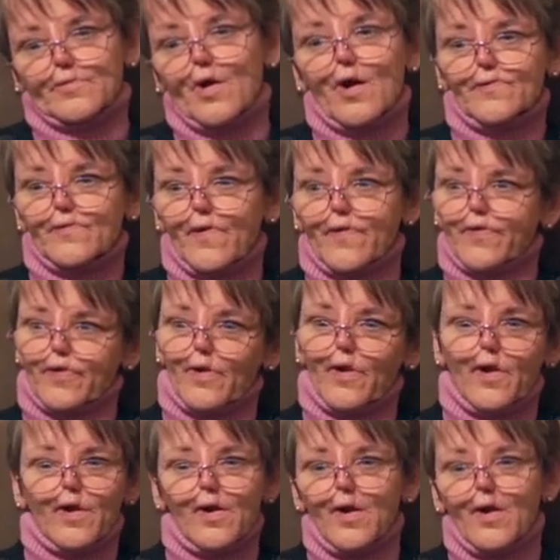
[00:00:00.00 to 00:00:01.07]

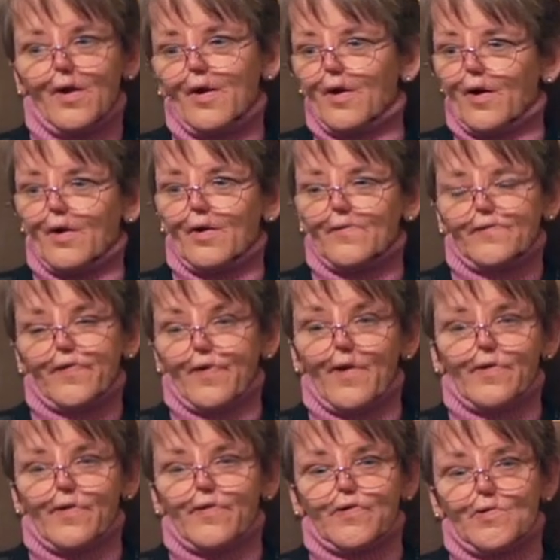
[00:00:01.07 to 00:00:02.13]
obviously
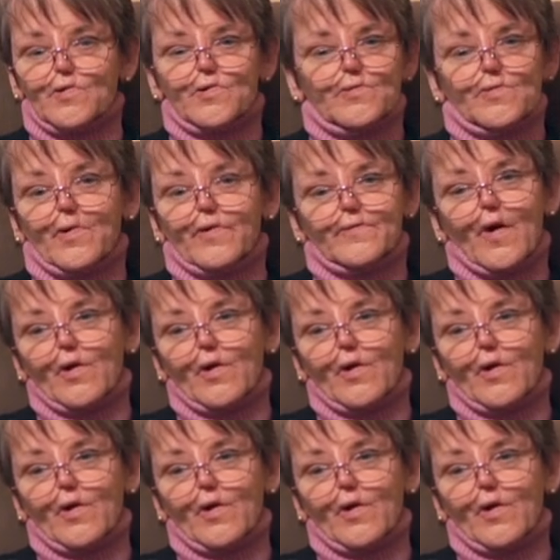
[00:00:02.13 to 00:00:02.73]
upset this older one.